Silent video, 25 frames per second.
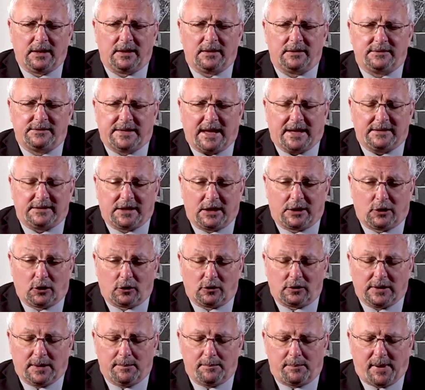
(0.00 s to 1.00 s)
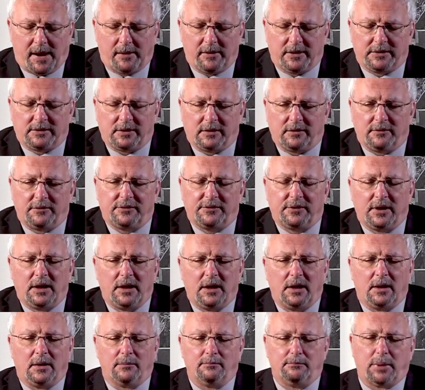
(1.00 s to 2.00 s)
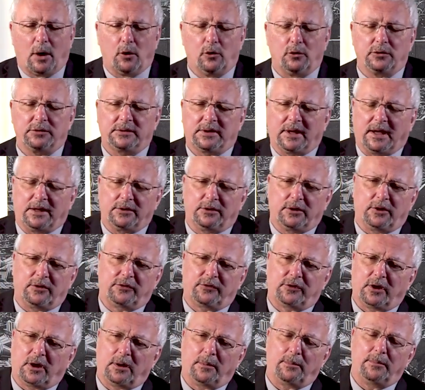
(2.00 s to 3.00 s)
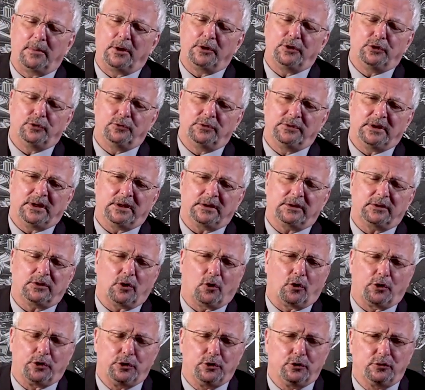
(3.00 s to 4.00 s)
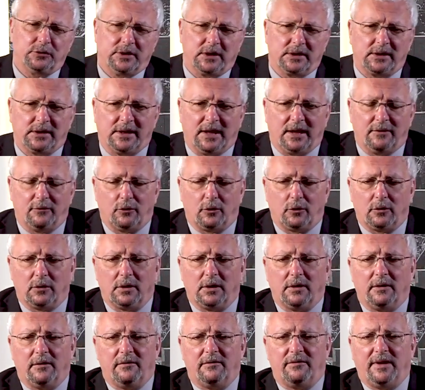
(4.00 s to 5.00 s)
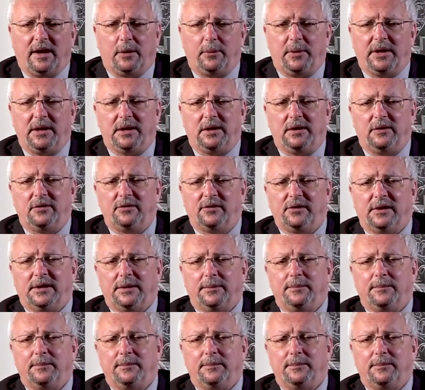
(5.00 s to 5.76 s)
tactical imperatives both at the sub-unit or unit level very easily.